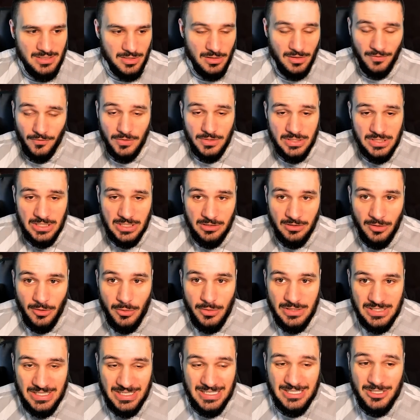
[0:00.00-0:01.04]
So the first thing you
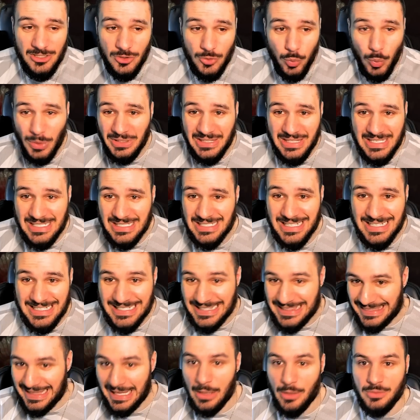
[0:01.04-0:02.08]
notice, he has
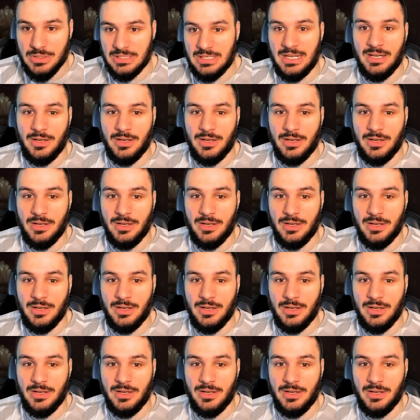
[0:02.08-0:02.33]
26,000